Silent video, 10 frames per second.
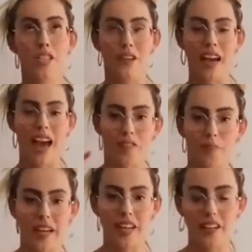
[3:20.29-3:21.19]
So if you're
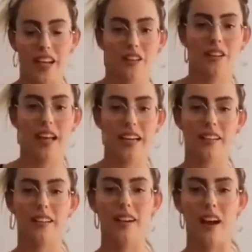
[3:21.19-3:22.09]
at the beach and you're
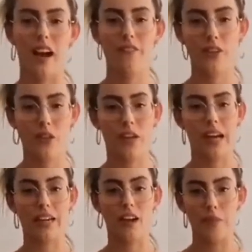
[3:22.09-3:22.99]
like, I feel
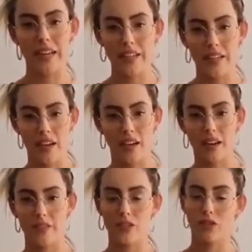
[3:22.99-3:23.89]
like I've been
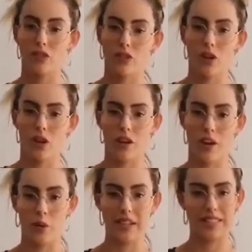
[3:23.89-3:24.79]
here too
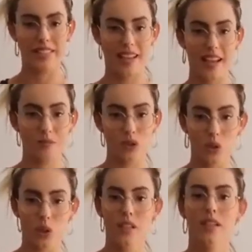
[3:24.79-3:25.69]
long and I'm wearing the same
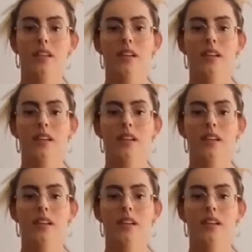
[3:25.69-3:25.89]
look,